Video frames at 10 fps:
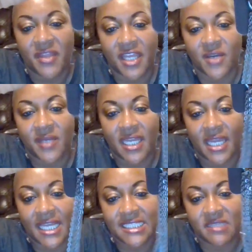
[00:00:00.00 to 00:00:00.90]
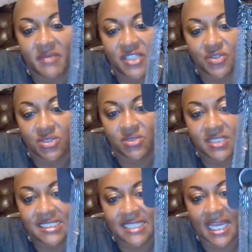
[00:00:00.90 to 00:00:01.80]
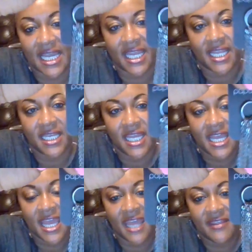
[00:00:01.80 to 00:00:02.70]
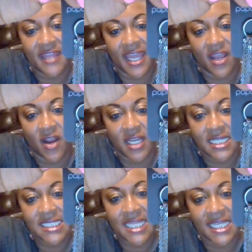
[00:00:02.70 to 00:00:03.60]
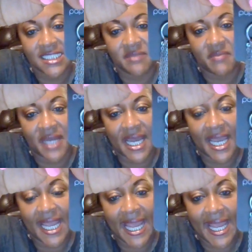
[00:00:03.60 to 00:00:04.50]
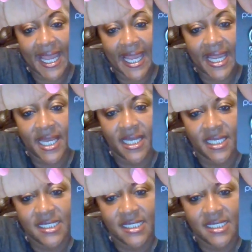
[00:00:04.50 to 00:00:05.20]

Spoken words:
but they go in an asymmetrical design and they are connected by a